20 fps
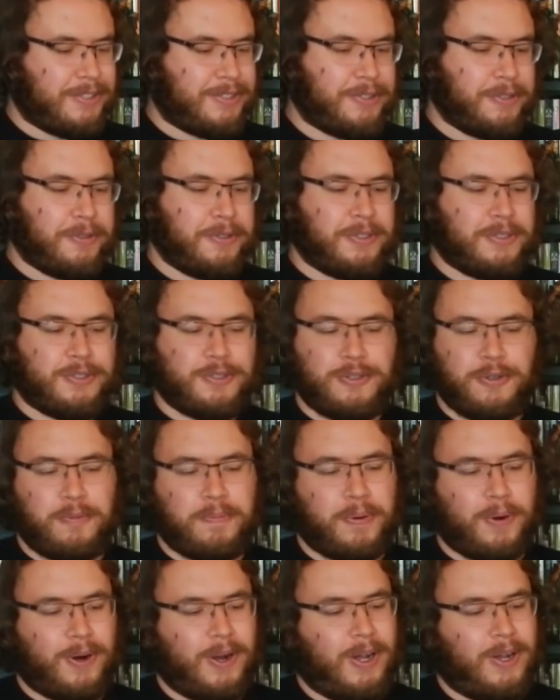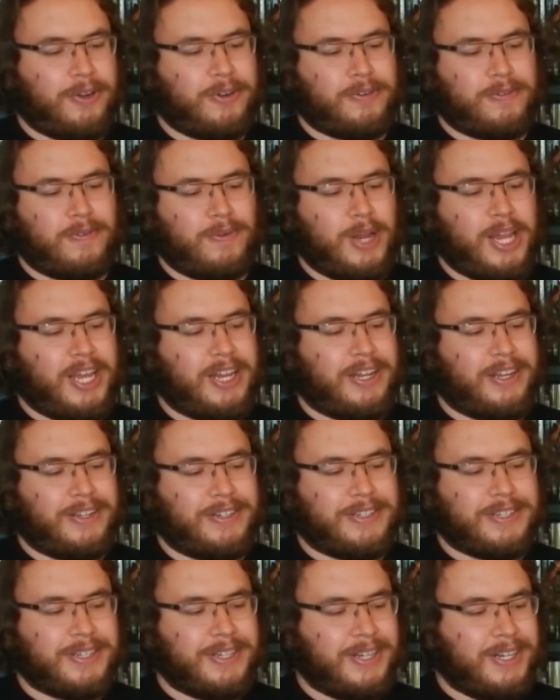super
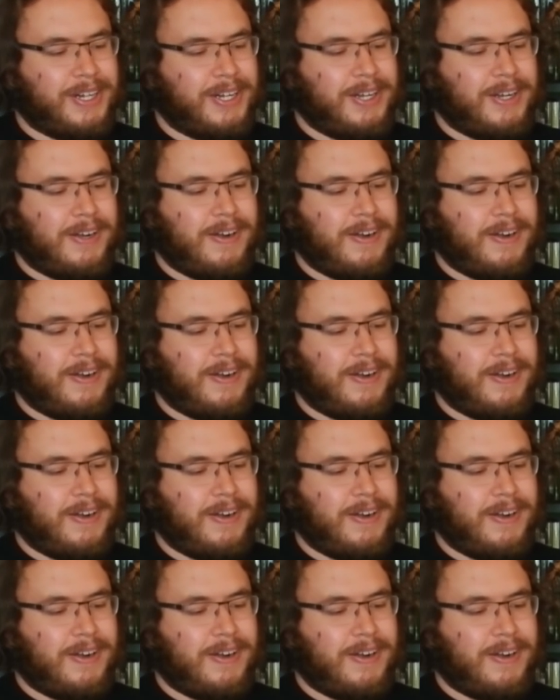underrated.